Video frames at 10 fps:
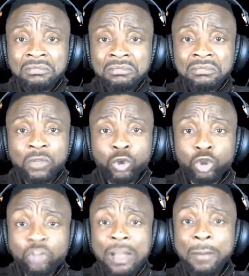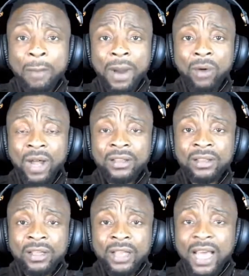It was just about power.
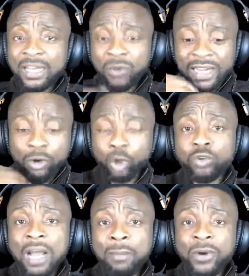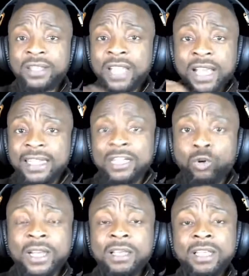And when it got to that point, they
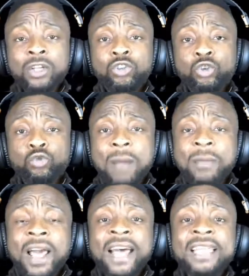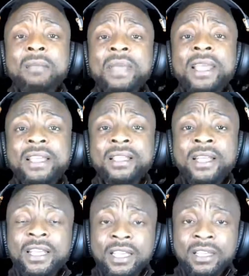quickly swapped and they made
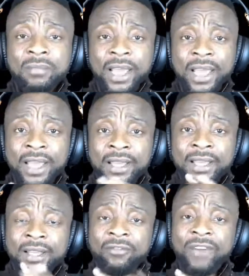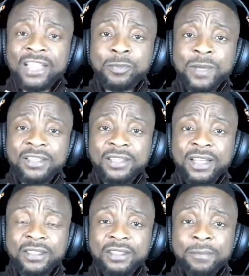him vice
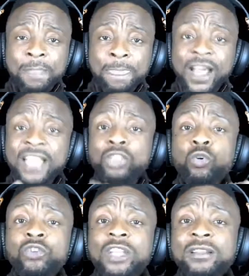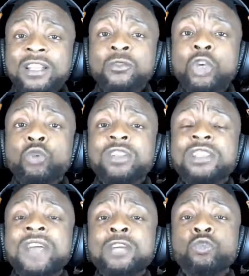president. And it was a
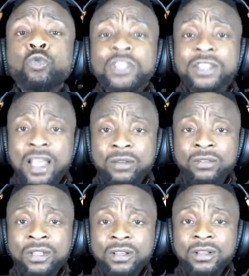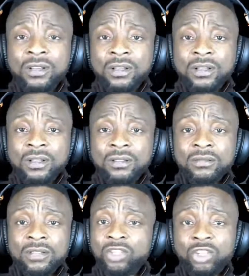very good sell.
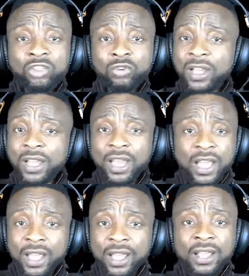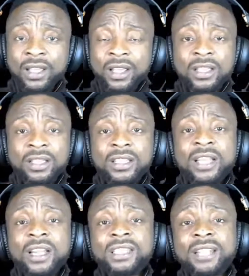They just took Ekene
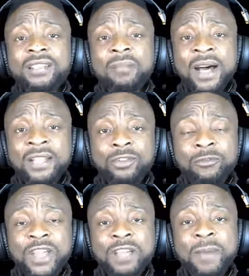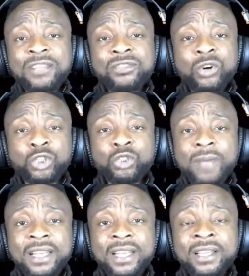Shatabandu, fake pastor
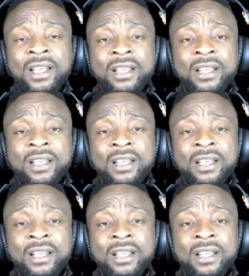Oshobade.